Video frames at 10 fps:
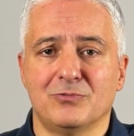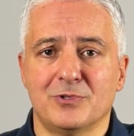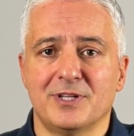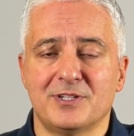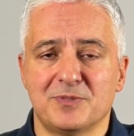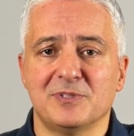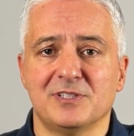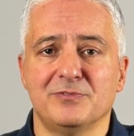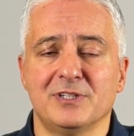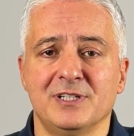for their
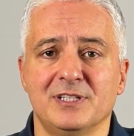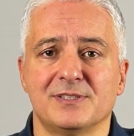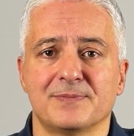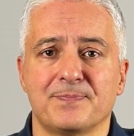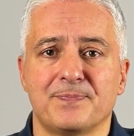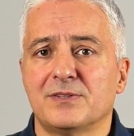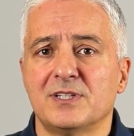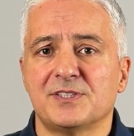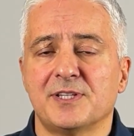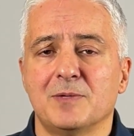specific needs. The
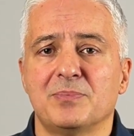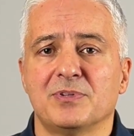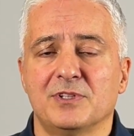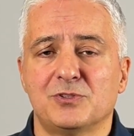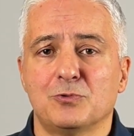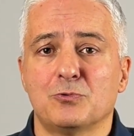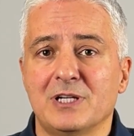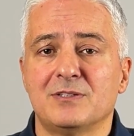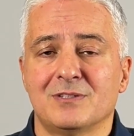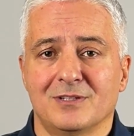third step is to
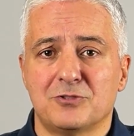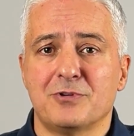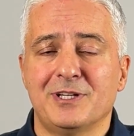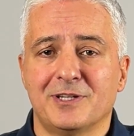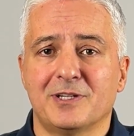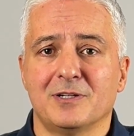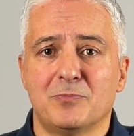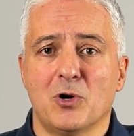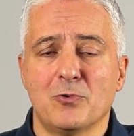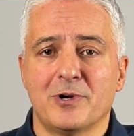write a training
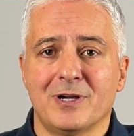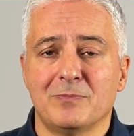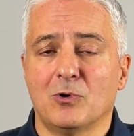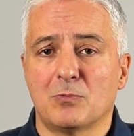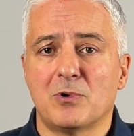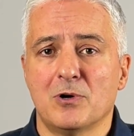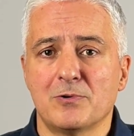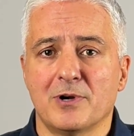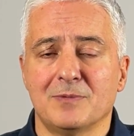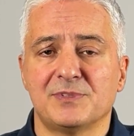program or
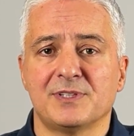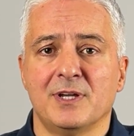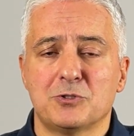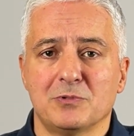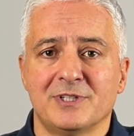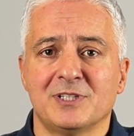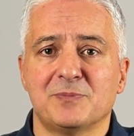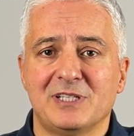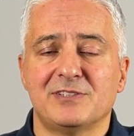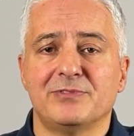programs, which will then
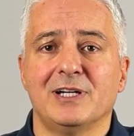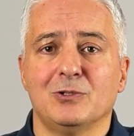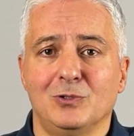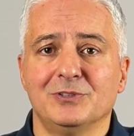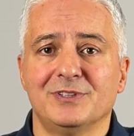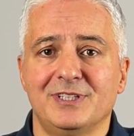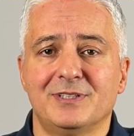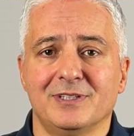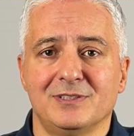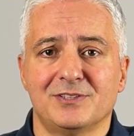specify all the
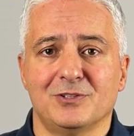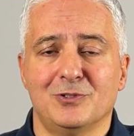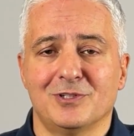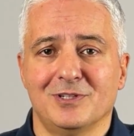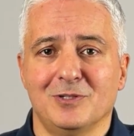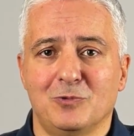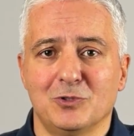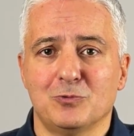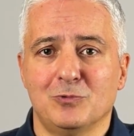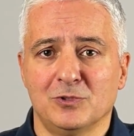details on
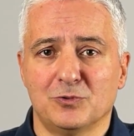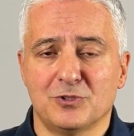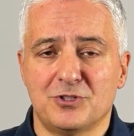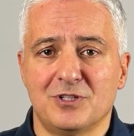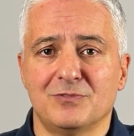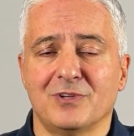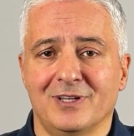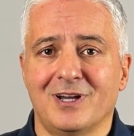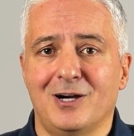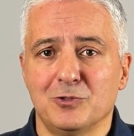what you want to achieve
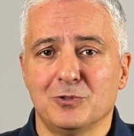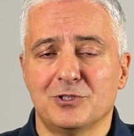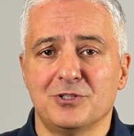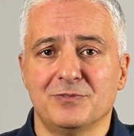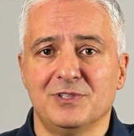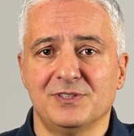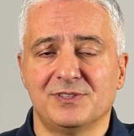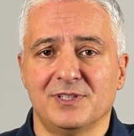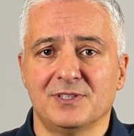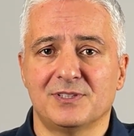and how you achieve
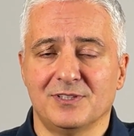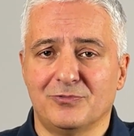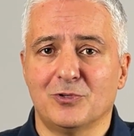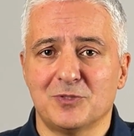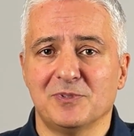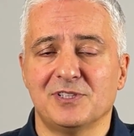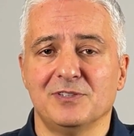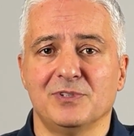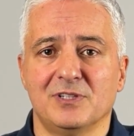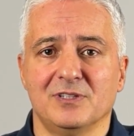these things for
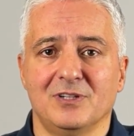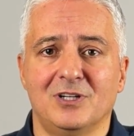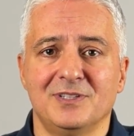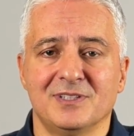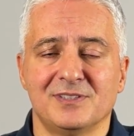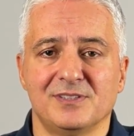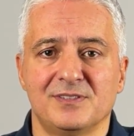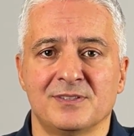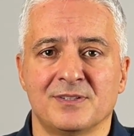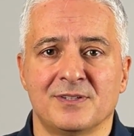specific
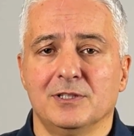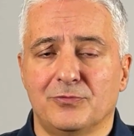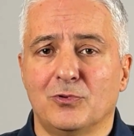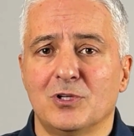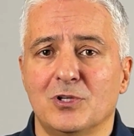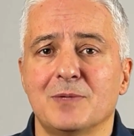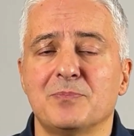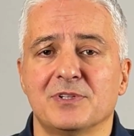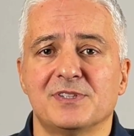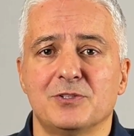audiences. The fourth
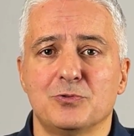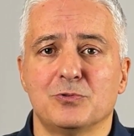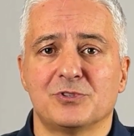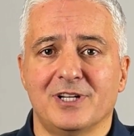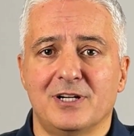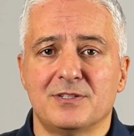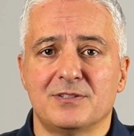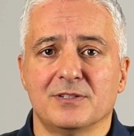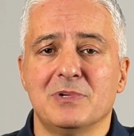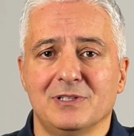step is that you
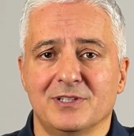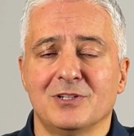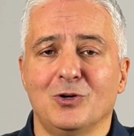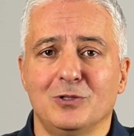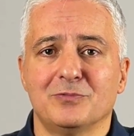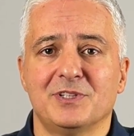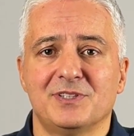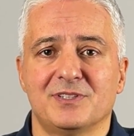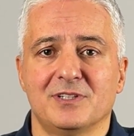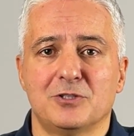start building all of
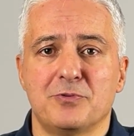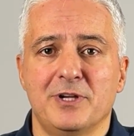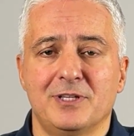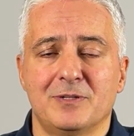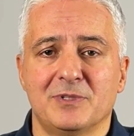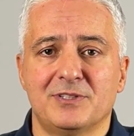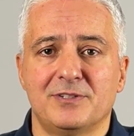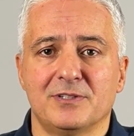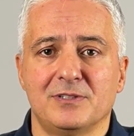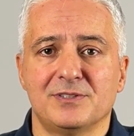these training
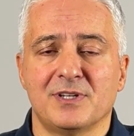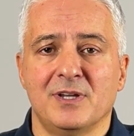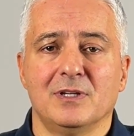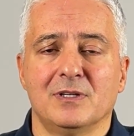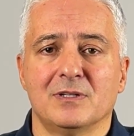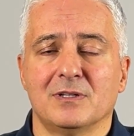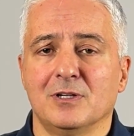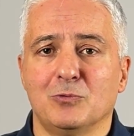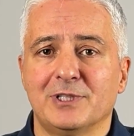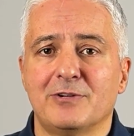materials in
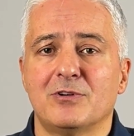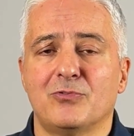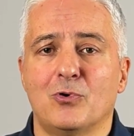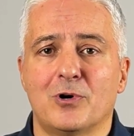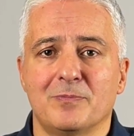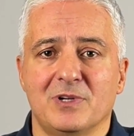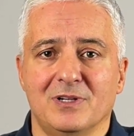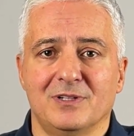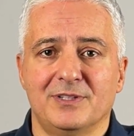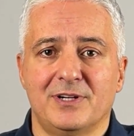whatever form
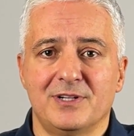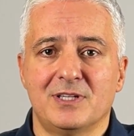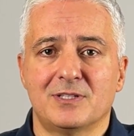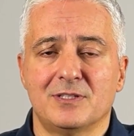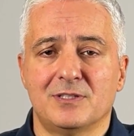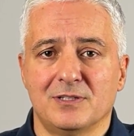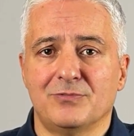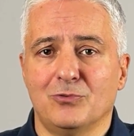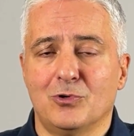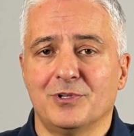they are needed
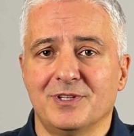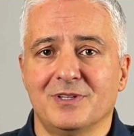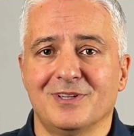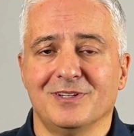for the